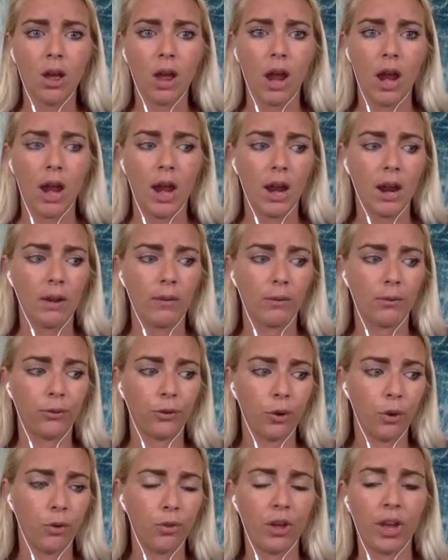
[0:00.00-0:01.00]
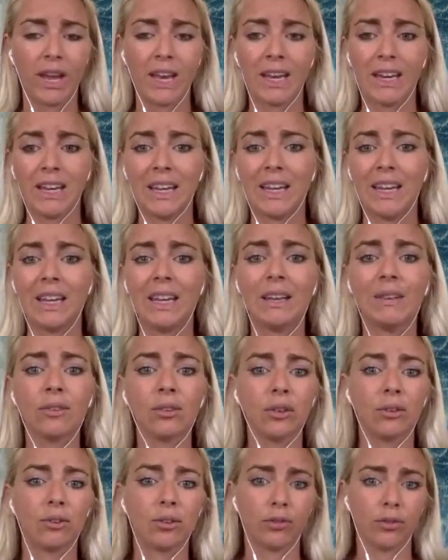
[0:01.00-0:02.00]
And so they can
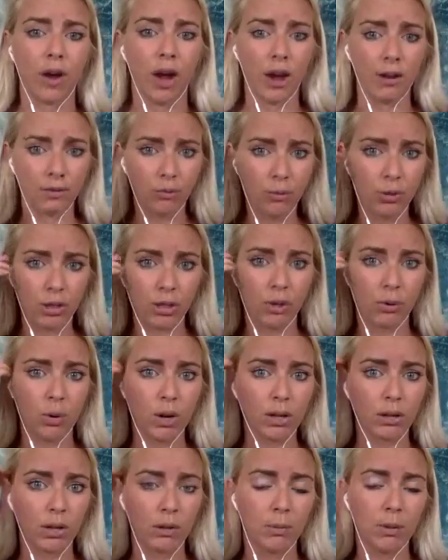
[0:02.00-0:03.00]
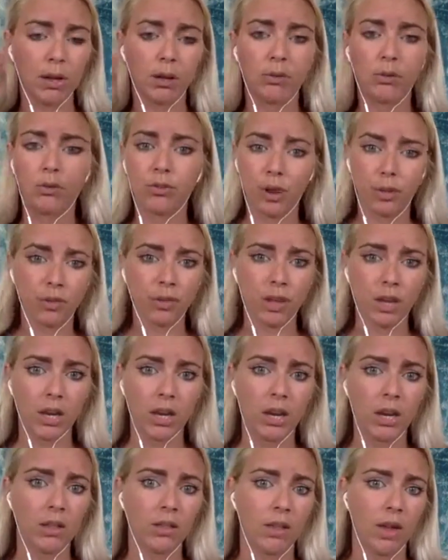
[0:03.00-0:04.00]
easily survive really quickly because there's nothing
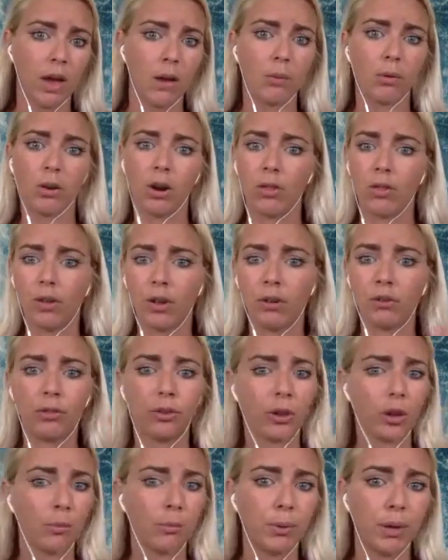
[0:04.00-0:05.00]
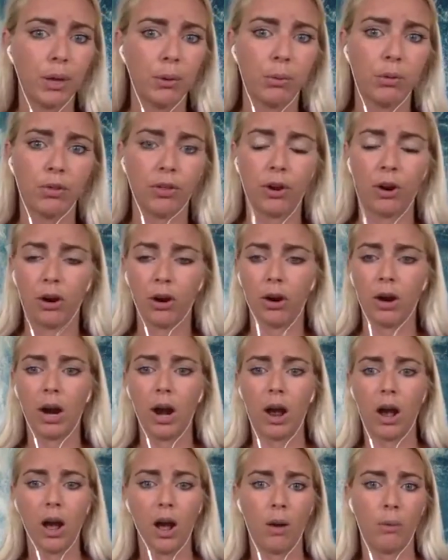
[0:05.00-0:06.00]
eating them or nothing to compete with
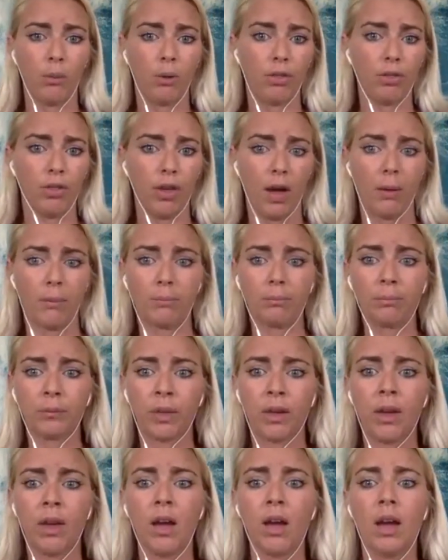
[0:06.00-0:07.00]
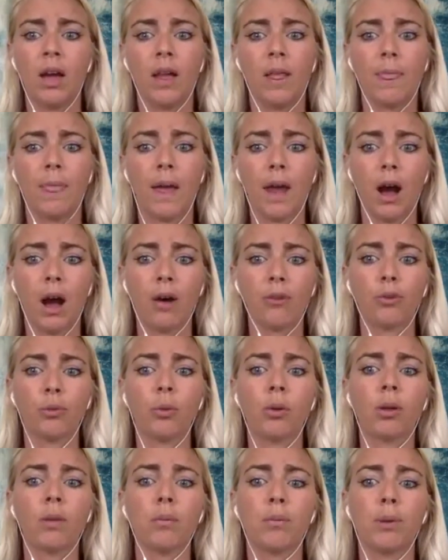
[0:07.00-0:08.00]
with them. They also
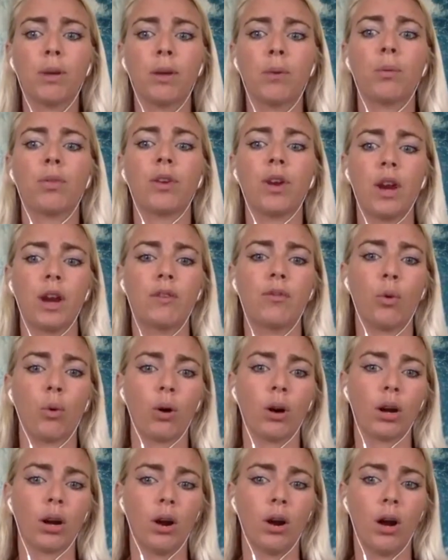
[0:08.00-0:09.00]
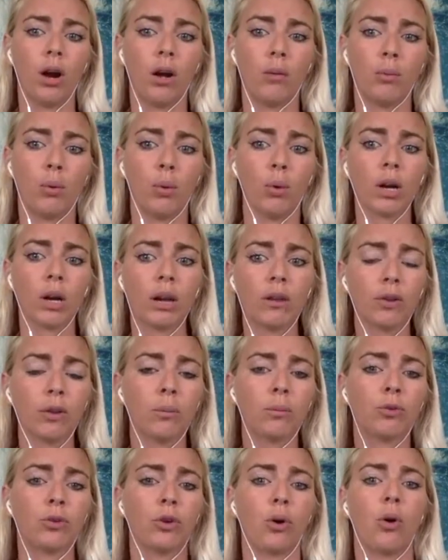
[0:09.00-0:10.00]
will compete with a native
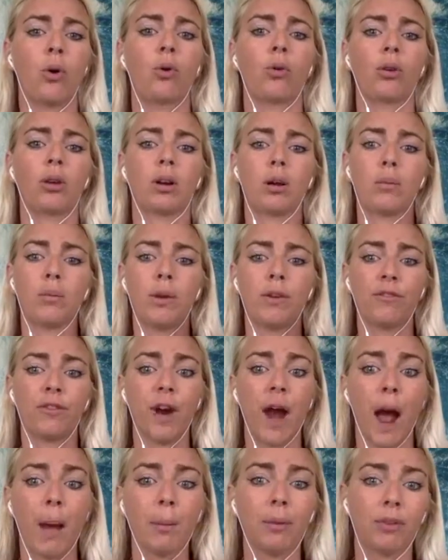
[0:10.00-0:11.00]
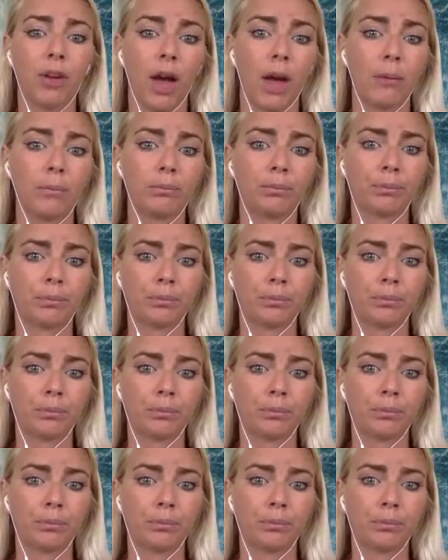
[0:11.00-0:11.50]
organism, so compete for habitat.